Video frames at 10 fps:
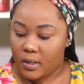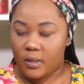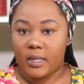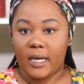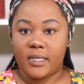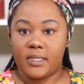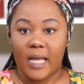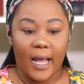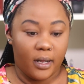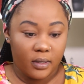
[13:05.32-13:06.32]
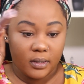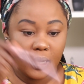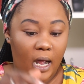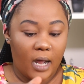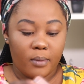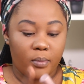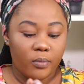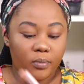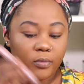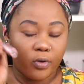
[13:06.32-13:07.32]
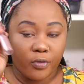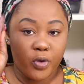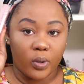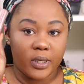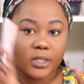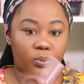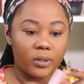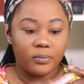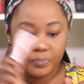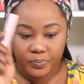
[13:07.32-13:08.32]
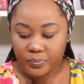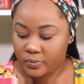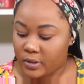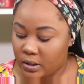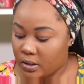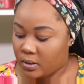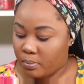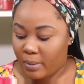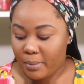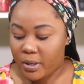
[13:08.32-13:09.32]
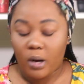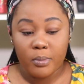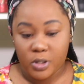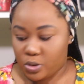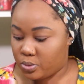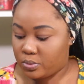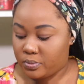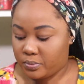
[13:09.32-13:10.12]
that is that review on this one might be coming soon